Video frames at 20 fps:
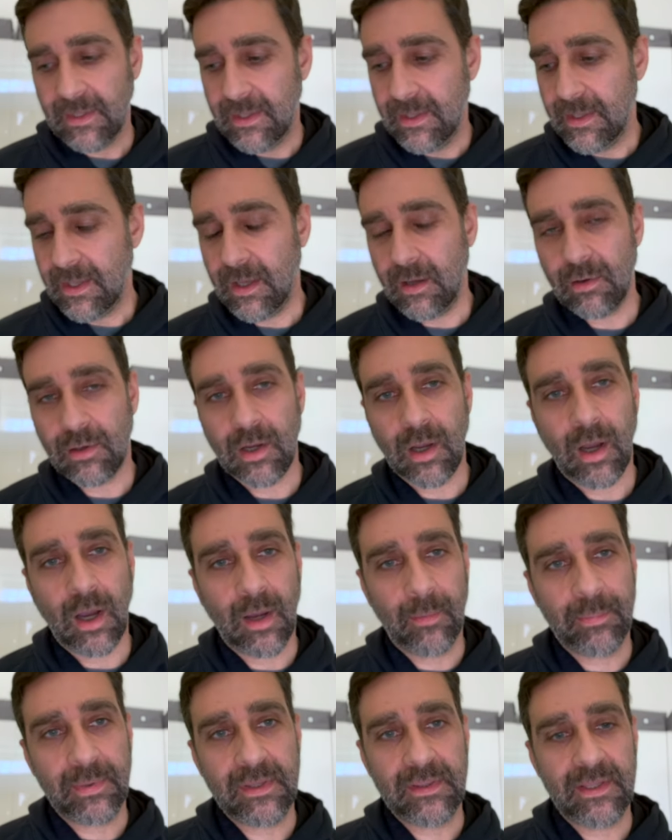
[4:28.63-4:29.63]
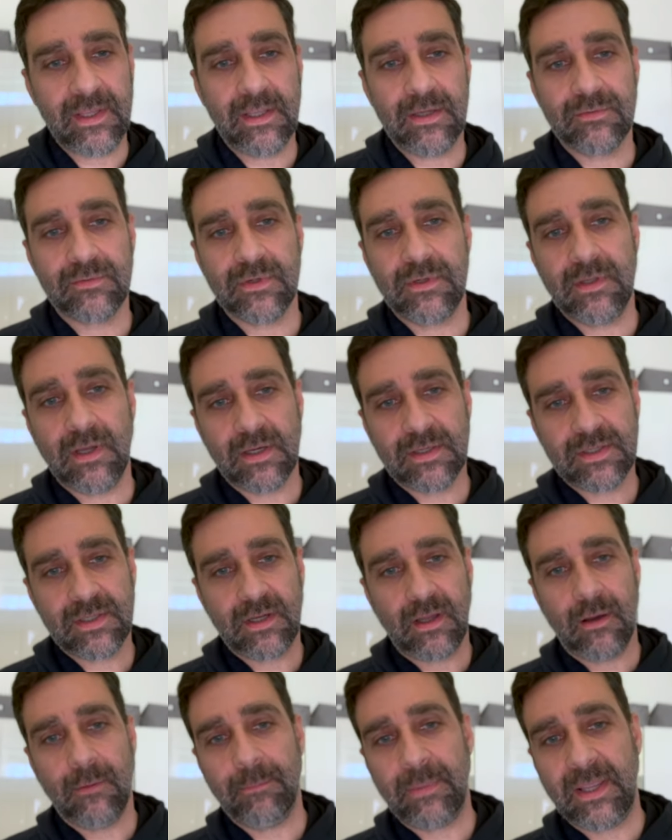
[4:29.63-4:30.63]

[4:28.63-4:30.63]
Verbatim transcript: I'll copy the introduction, I'll